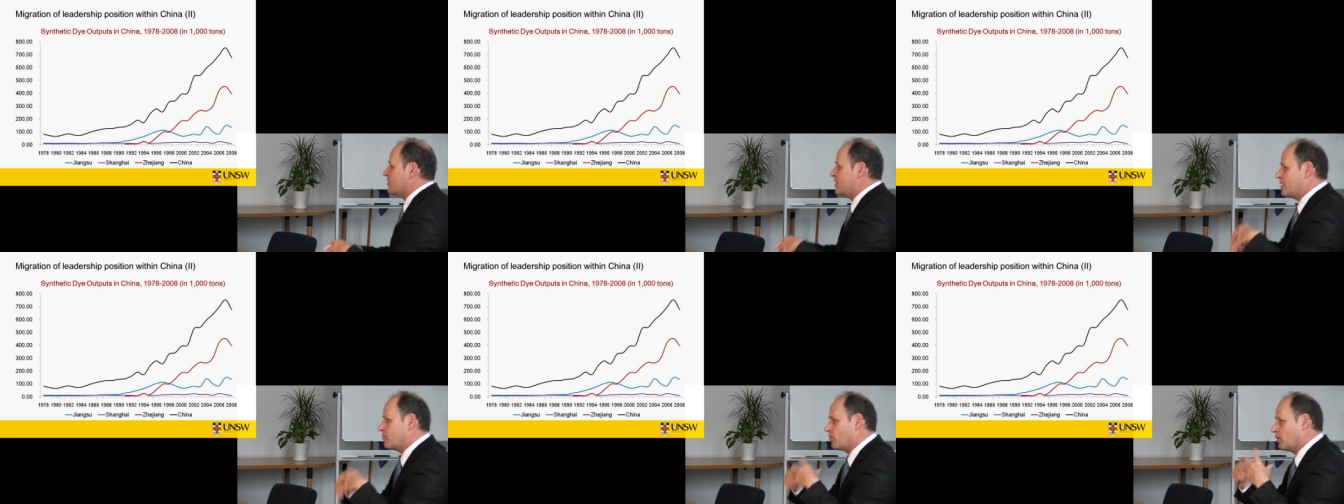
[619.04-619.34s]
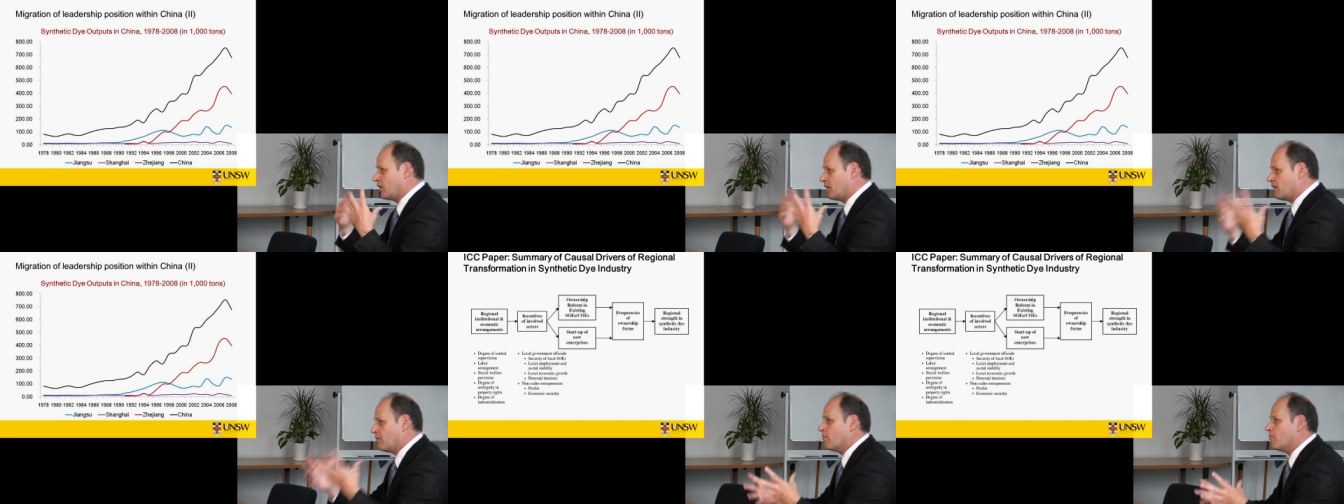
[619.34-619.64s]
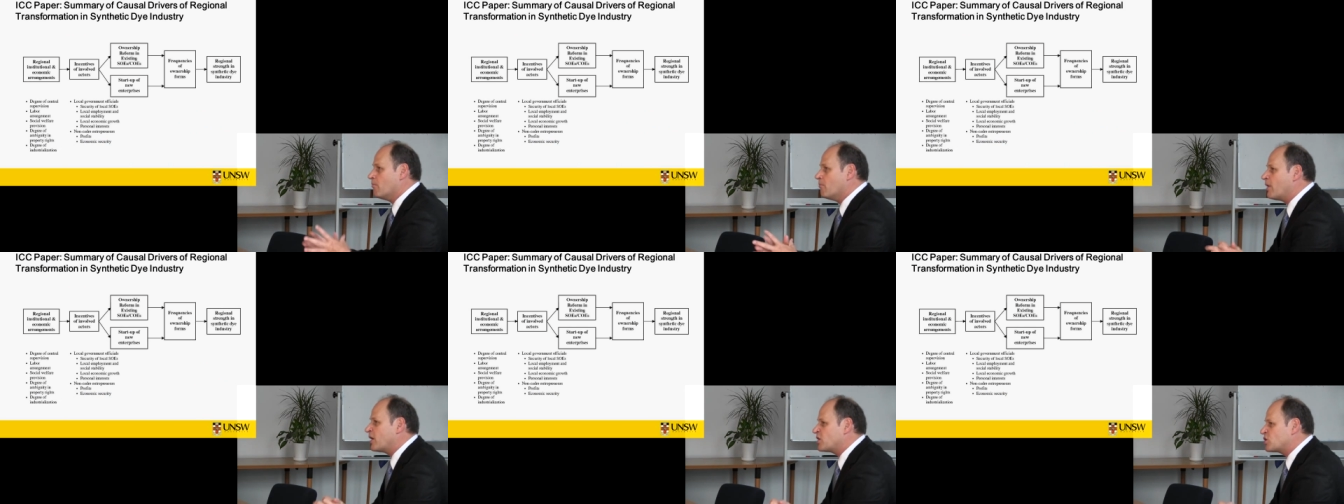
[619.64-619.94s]
They were
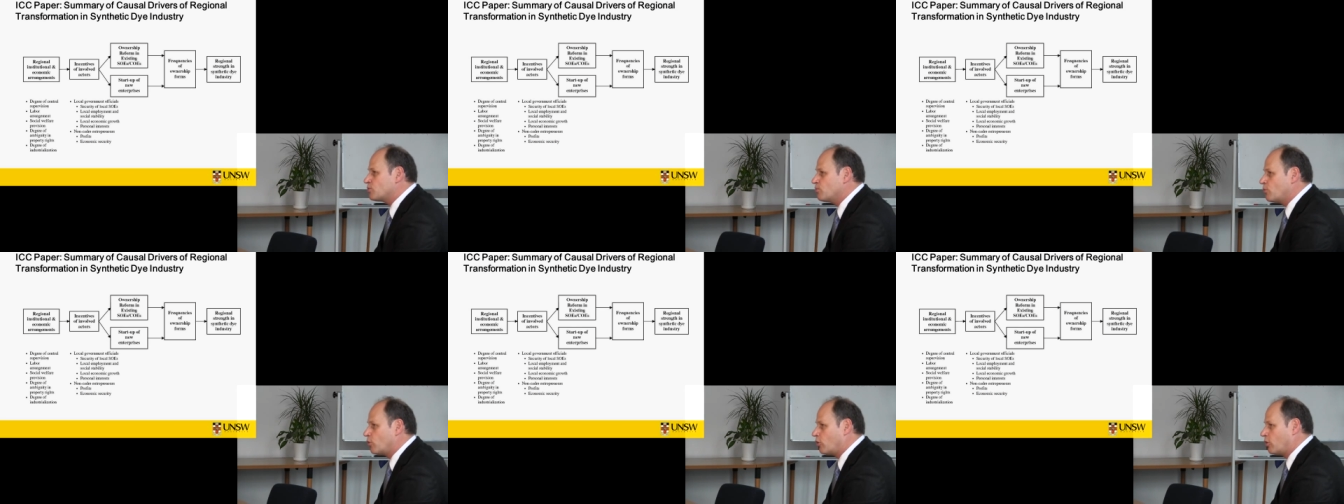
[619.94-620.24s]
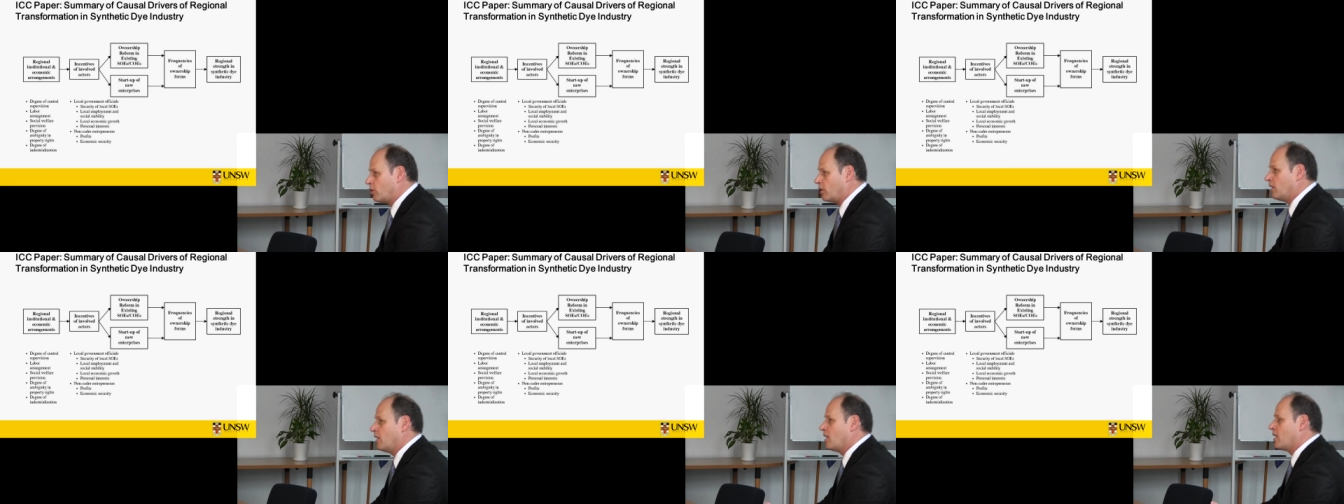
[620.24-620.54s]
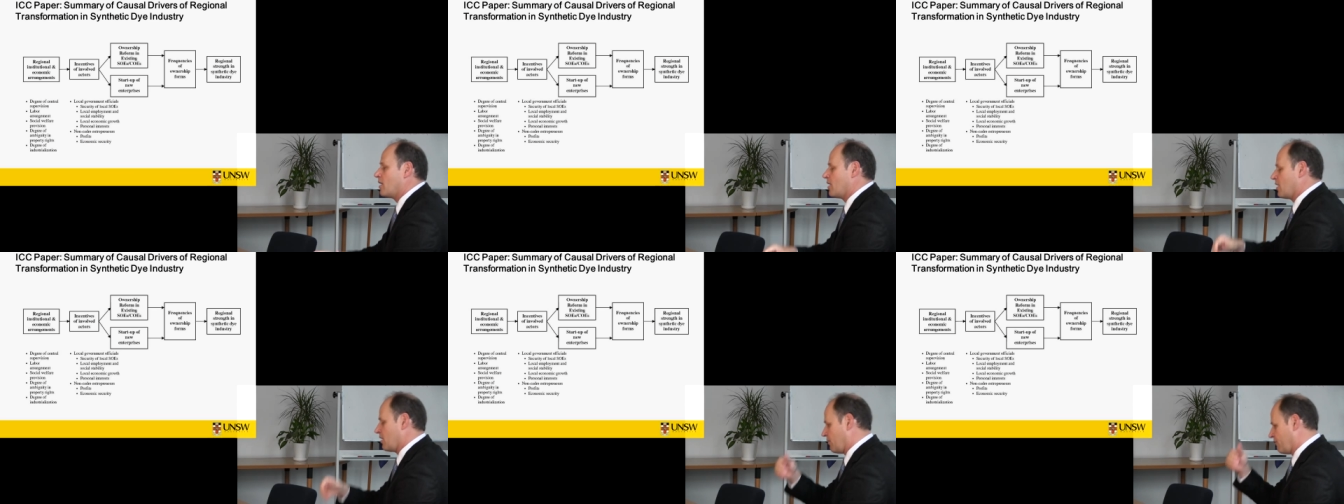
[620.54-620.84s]
much
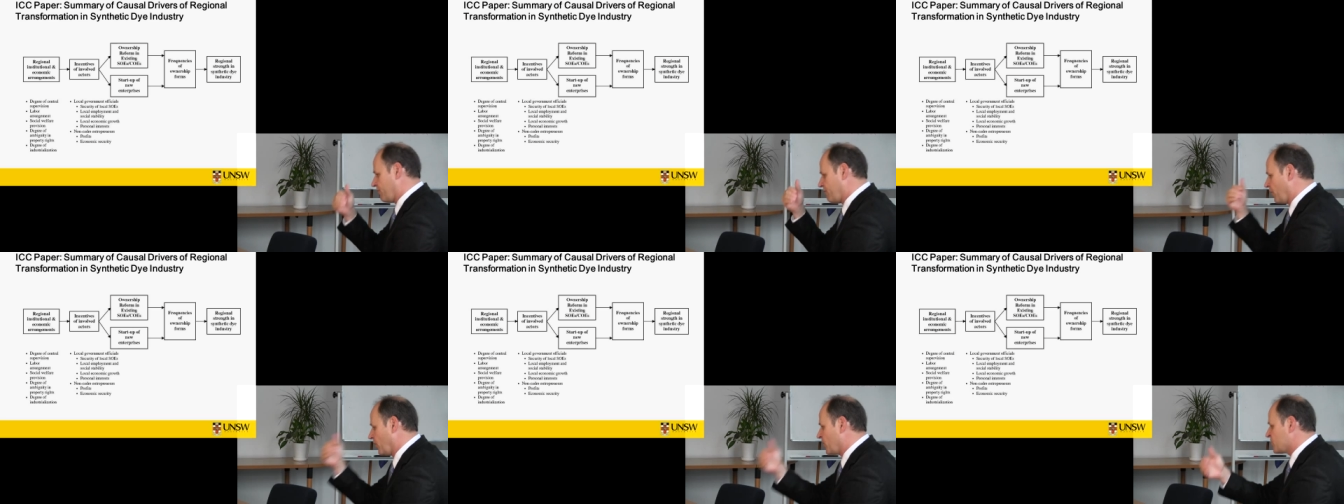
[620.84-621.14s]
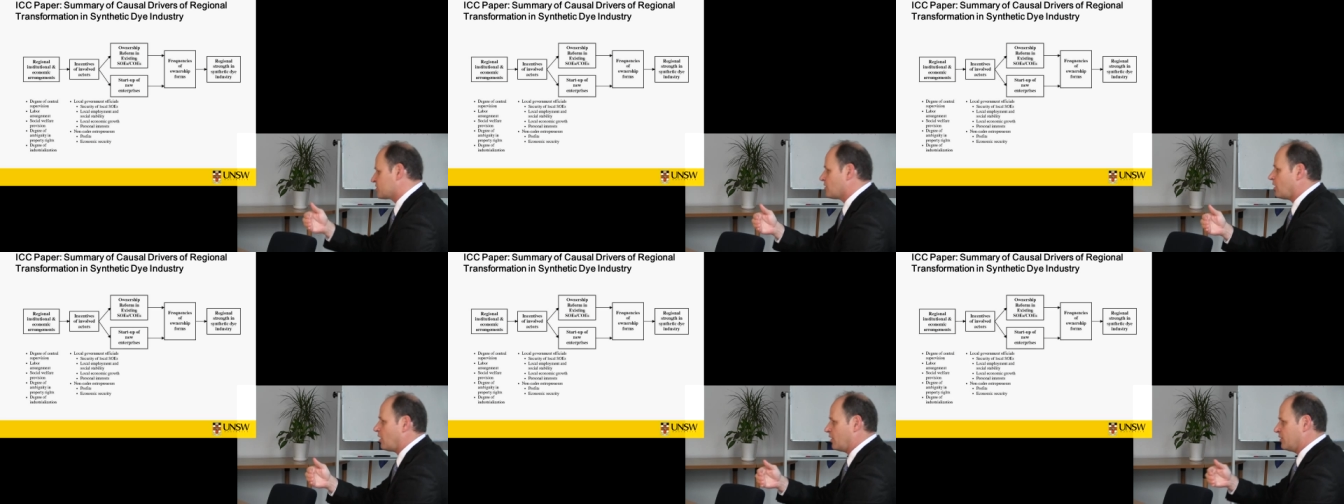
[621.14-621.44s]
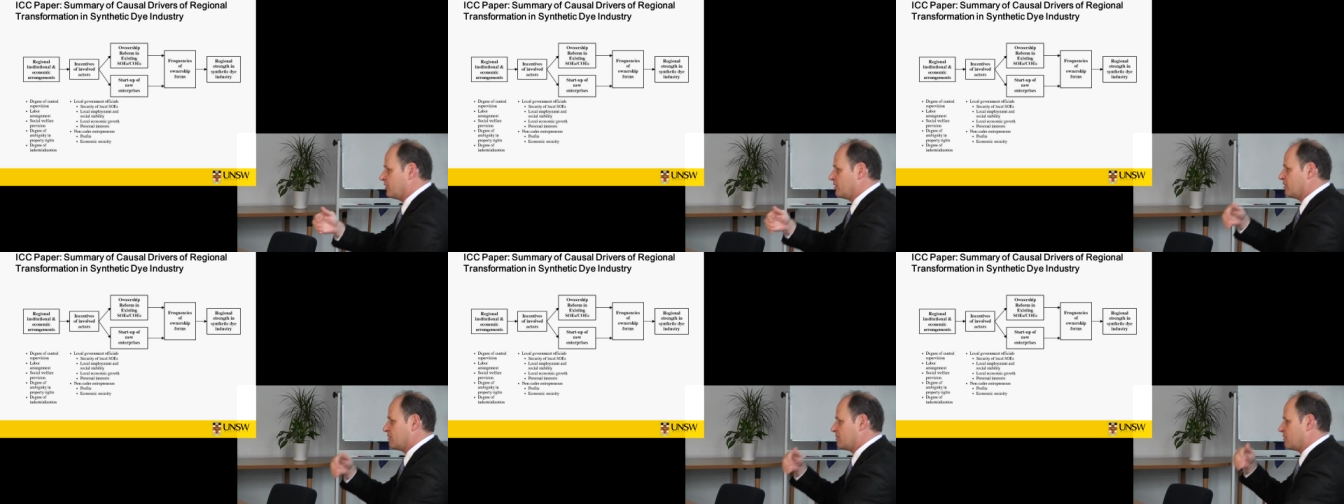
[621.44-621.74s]
more focused
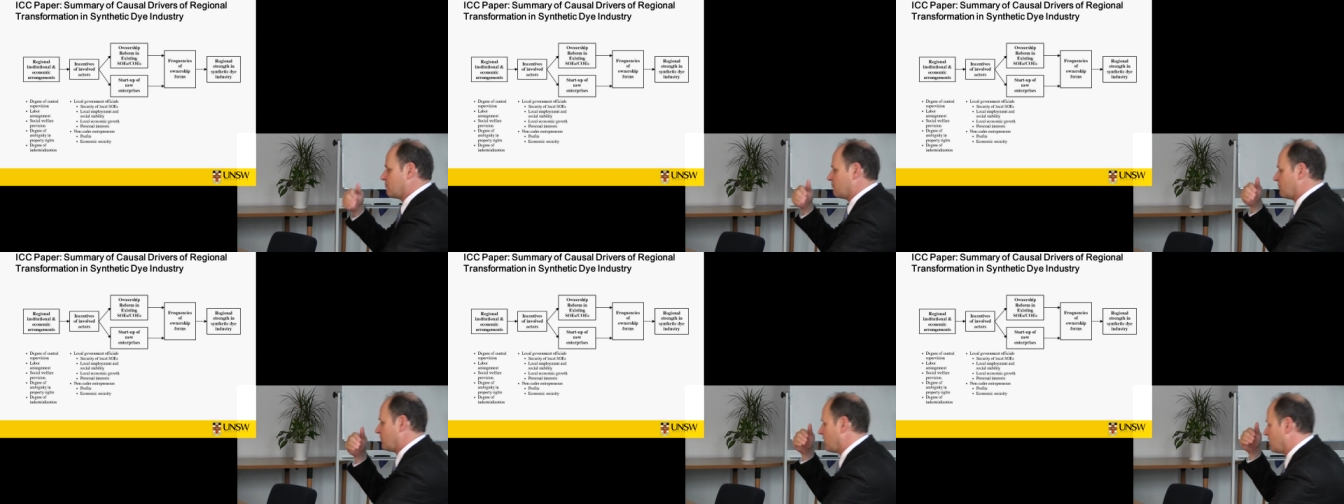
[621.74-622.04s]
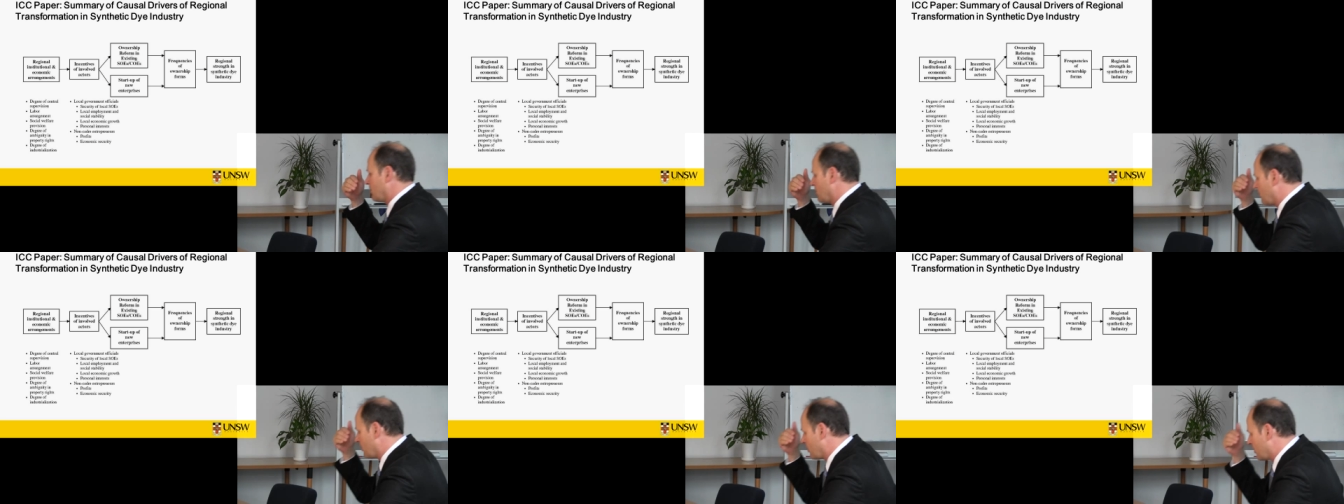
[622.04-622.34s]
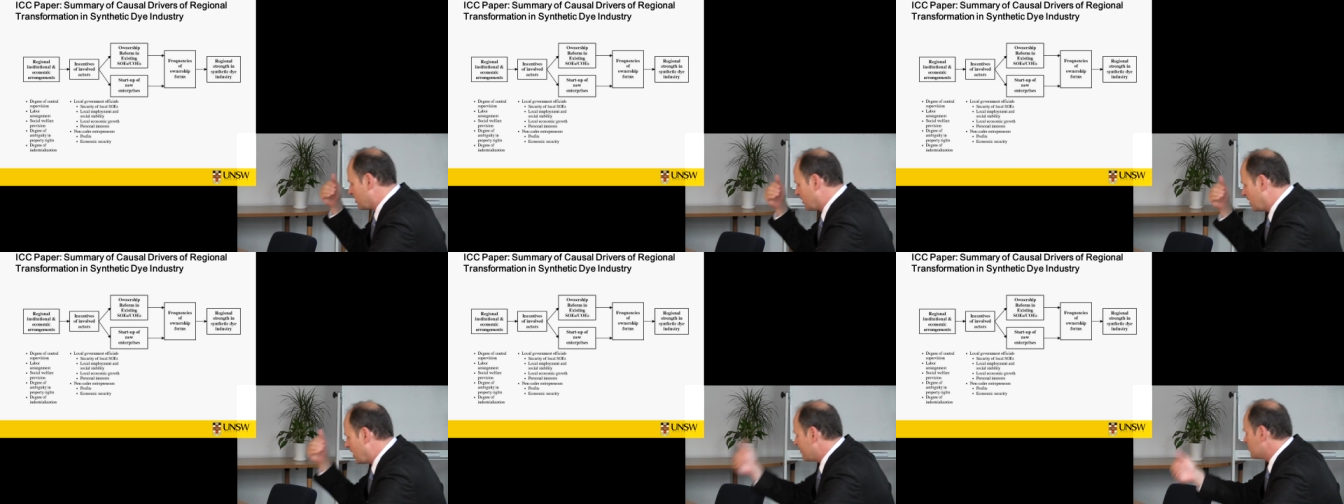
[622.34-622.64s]
on
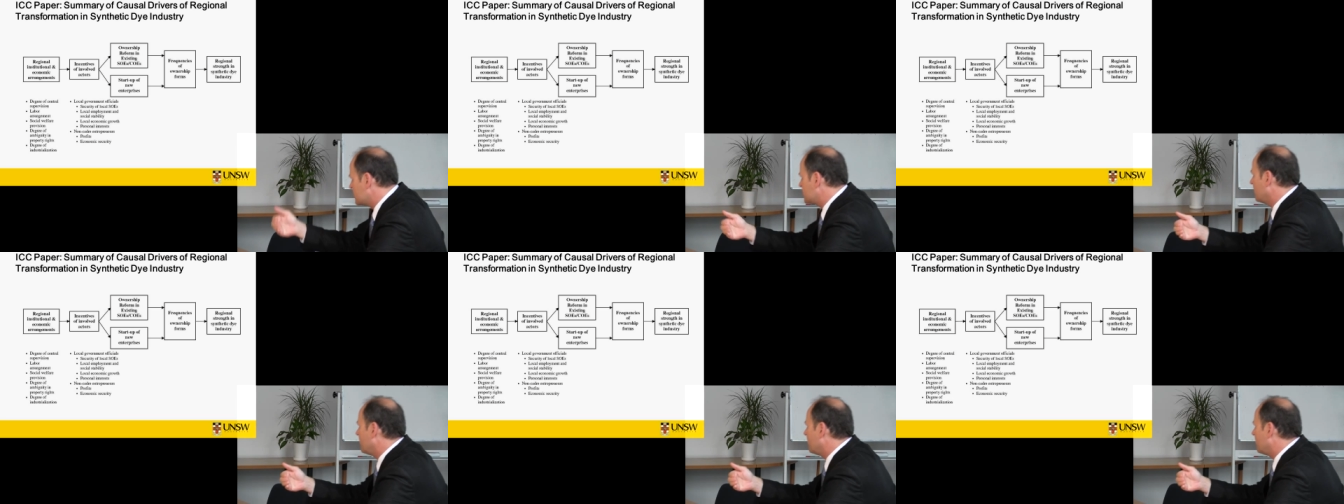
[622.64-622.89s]
labor